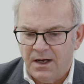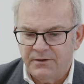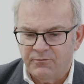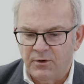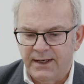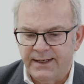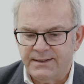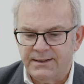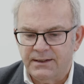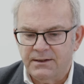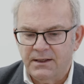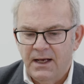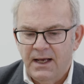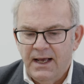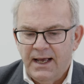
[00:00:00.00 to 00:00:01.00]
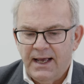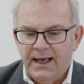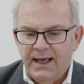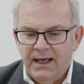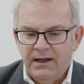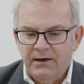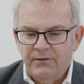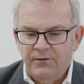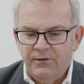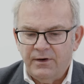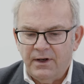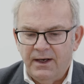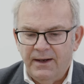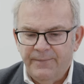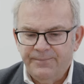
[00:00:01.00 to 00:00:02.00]
kind of related.
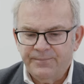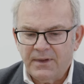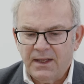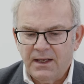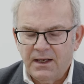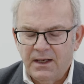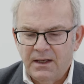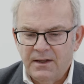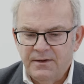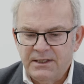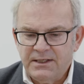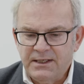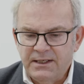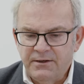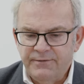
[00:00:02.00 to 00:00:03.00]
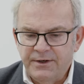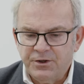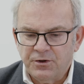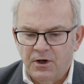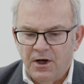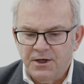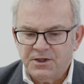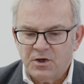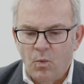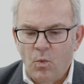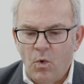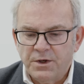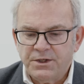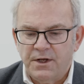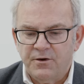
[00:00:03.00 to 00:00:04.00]
And this individual asks,
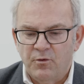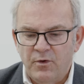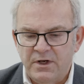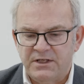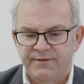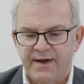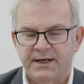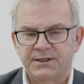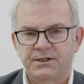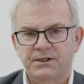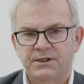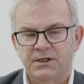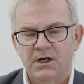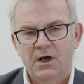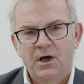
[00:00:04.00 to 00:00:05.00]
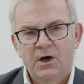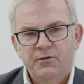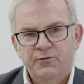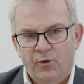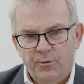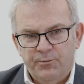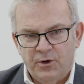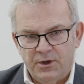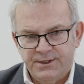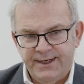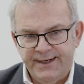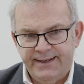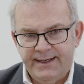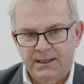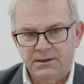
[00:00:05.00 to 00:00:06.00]
what are the risk factors for
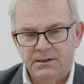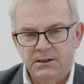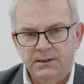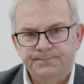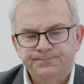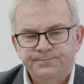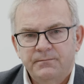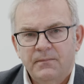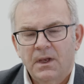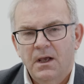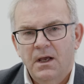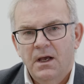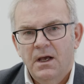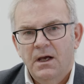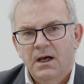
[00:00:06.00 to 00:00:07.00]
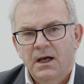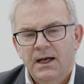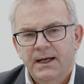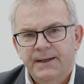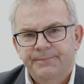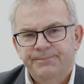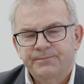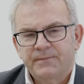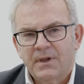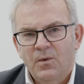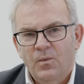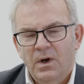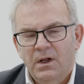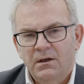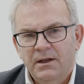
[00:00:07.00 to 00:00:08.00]
prostate cancer?
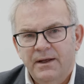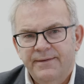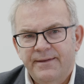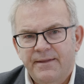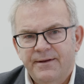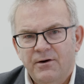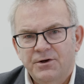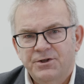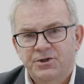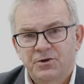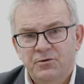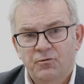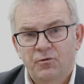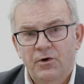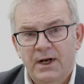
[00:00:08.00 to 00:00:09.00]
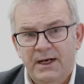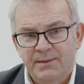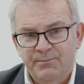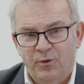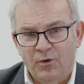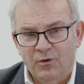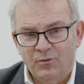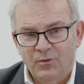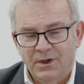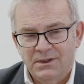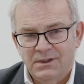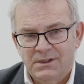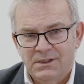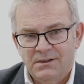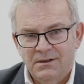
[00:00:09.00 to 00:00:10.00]
There are two really important
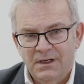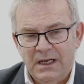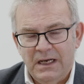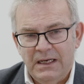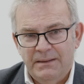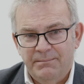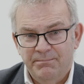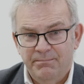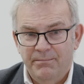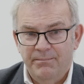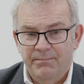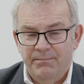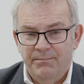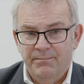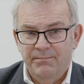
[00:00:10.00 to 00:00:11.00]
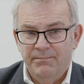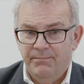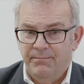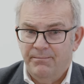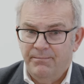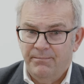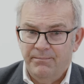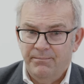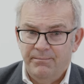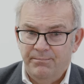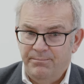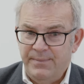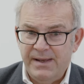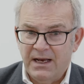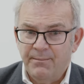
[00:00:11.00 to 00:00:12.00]
ones.
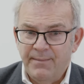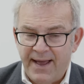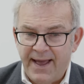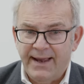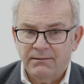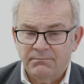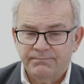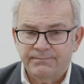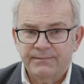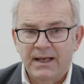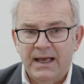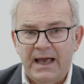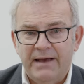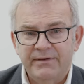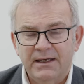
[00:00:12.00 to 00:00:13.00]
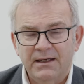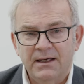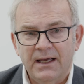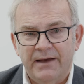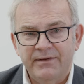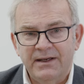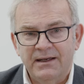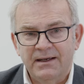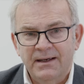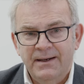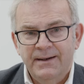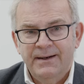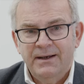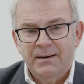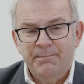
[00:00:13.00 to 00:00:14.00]
Being a man,
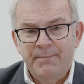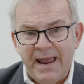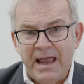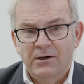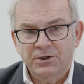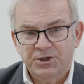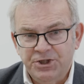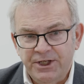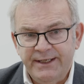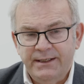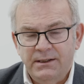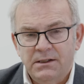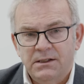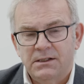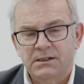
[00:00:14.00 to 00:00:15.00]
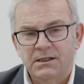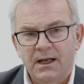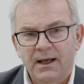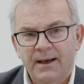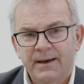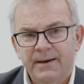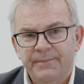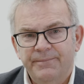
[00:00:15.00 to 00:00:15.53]
having male genes,